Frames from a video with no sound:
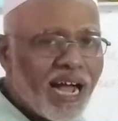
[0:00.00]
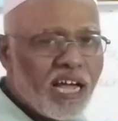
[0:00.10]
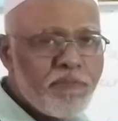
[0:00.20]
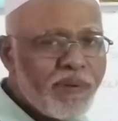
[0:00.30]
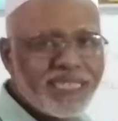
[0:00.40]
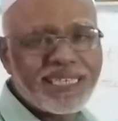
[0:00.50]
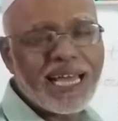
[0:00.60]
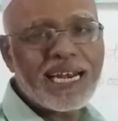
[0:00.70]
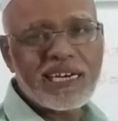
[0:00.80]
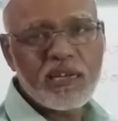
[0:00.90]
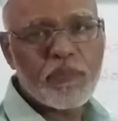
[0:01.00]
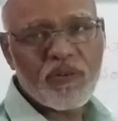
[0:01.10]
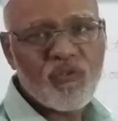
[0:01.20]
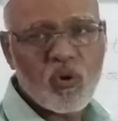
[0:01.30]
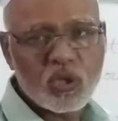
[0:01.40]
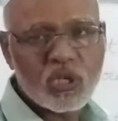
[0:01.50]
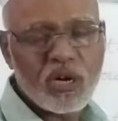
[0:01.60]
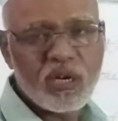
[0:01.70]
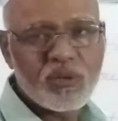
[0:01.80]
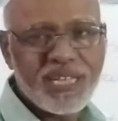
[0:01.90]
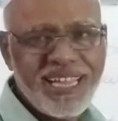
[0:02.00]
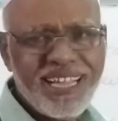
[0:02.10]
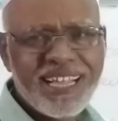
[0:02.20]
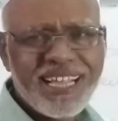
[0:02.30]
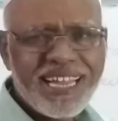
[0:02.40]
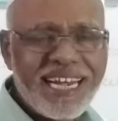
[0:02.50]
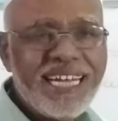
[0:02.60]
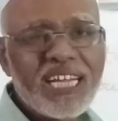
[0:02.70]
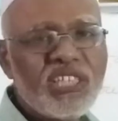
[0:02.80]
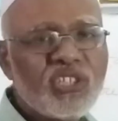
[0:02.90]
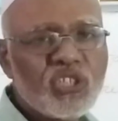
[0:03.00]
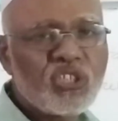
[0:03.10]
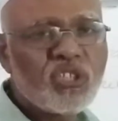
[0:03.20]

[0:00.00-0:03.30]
IP is directly proportional to the intensity